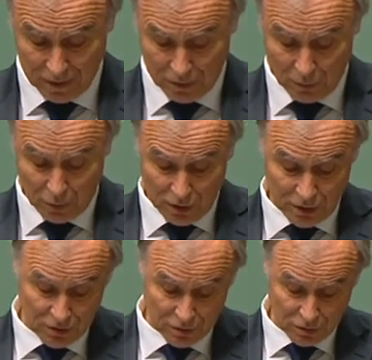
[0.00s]
The
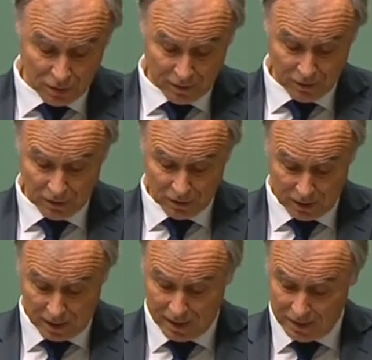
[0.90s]
words are as relevant
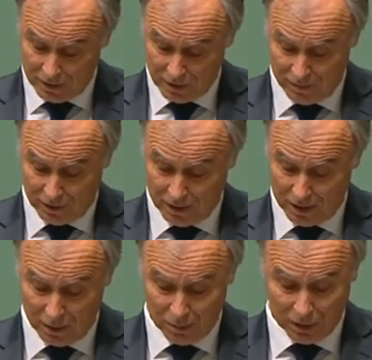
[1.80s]
today as ever,
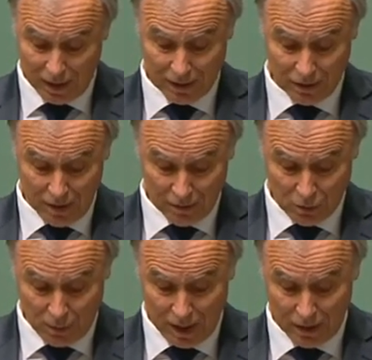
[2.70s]
and I would like
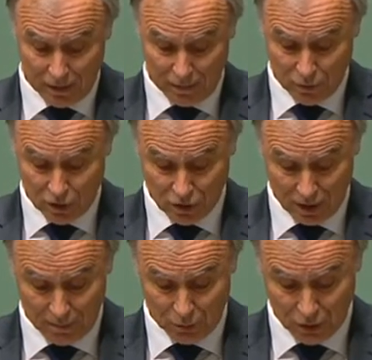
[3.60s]
to end with the
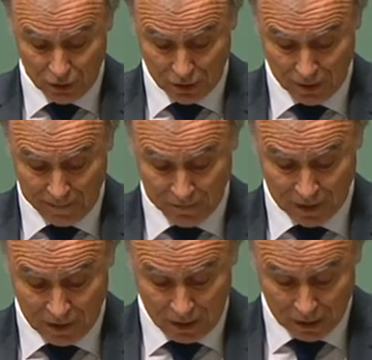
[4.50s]
same words.
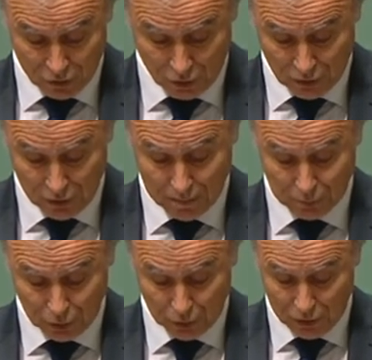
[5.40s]
I strongly
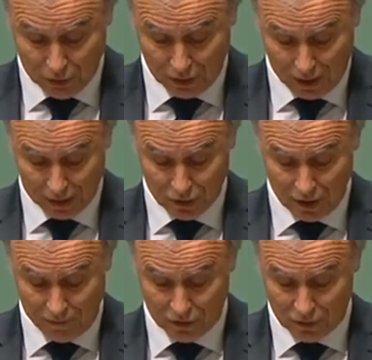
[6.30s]
applaud the tireless
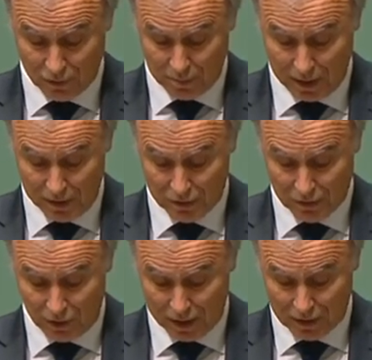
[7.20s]
efforts of the parents
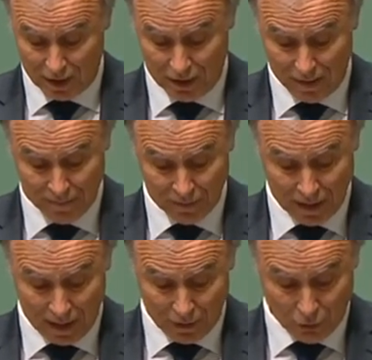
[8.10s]
of RASAID
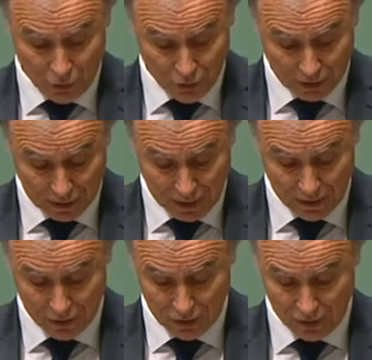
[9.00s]
and all the
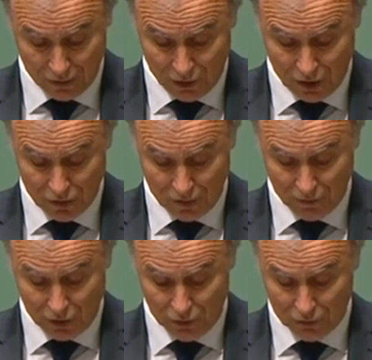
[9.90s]
carers of those
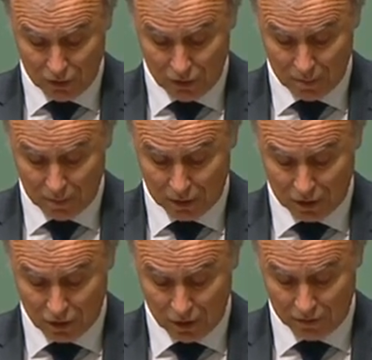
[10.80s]
involved in disability
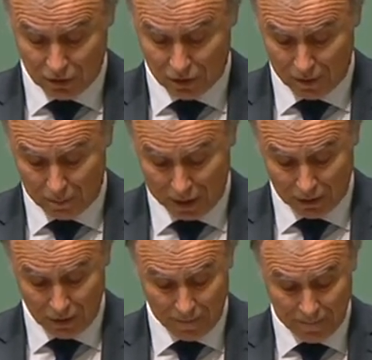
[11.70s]
services in
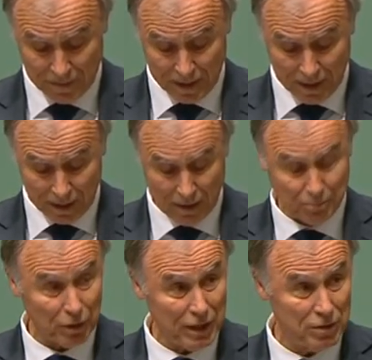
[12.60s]
Bennelong, and I
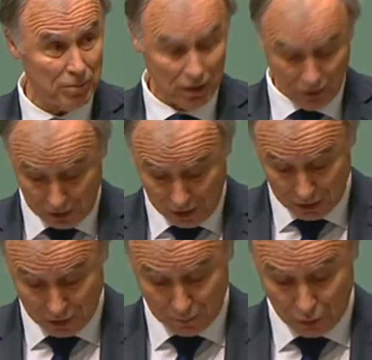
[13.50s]
pledge my ongoing
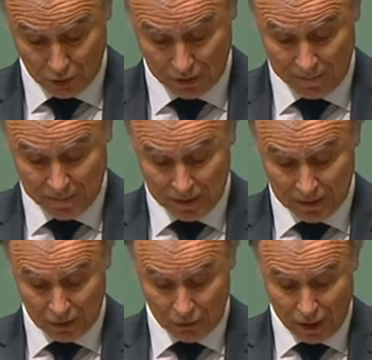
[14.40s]
support.
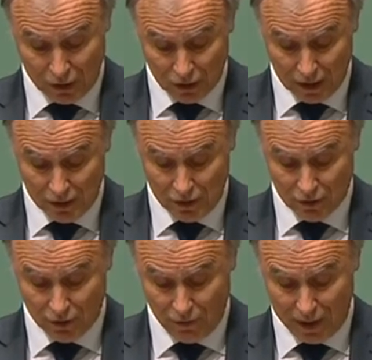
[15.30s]
Congratulations
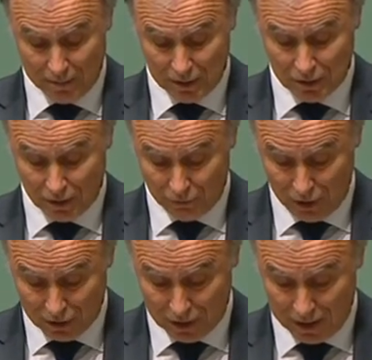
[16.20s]
to the families of
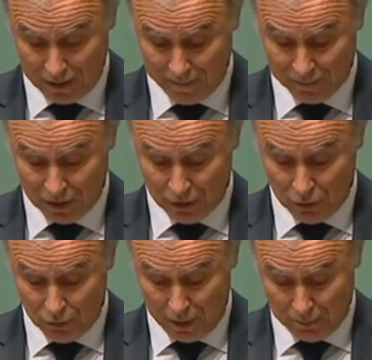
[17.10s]
RASAID.
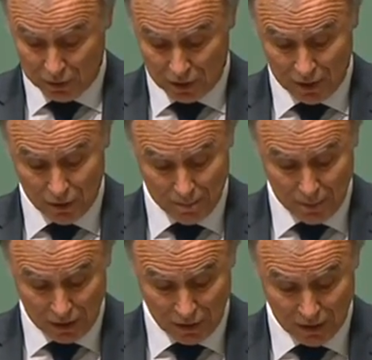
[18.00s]
You represent the
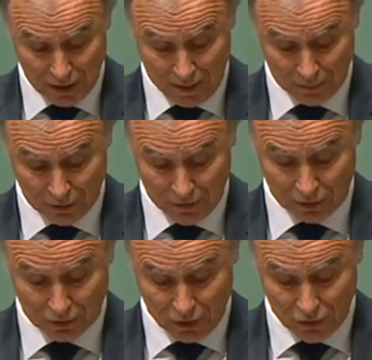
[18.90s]
best example of a
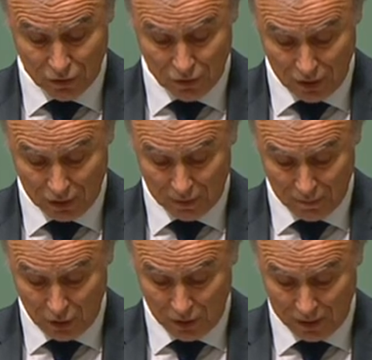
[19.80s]
close-knit
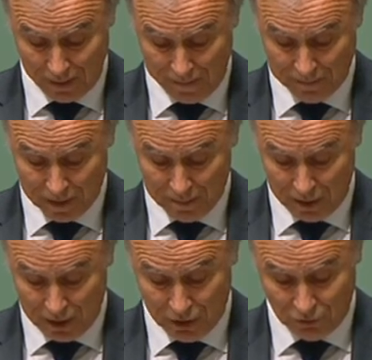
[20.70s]
community.
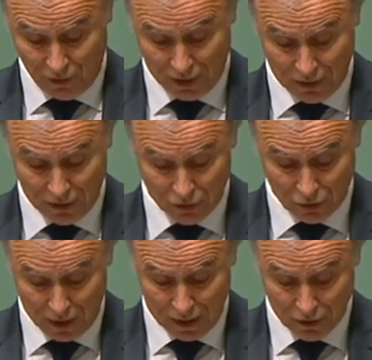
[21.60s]
May this funding and
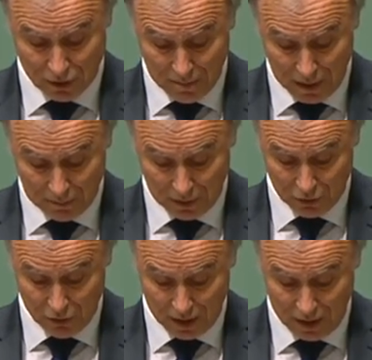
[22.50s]
Australia's commitment
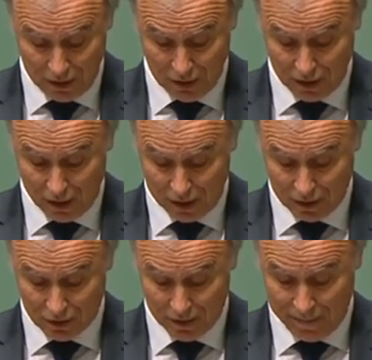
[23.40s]
to the
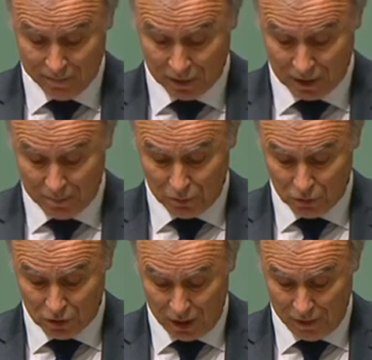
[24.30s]
NDIS keep you
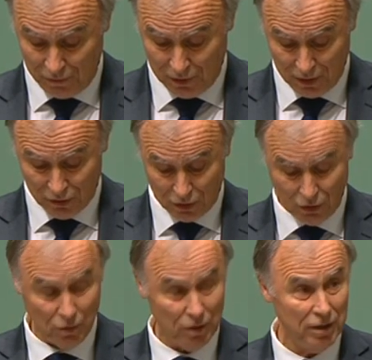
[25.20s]
safe and
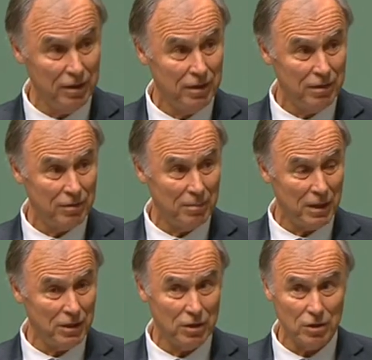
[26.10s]
secure for
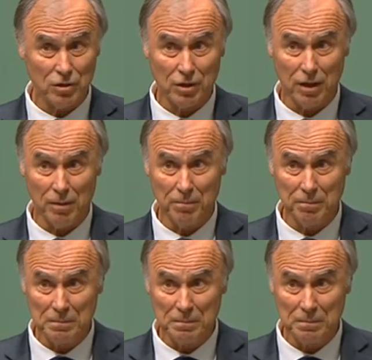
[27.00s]
many years to come.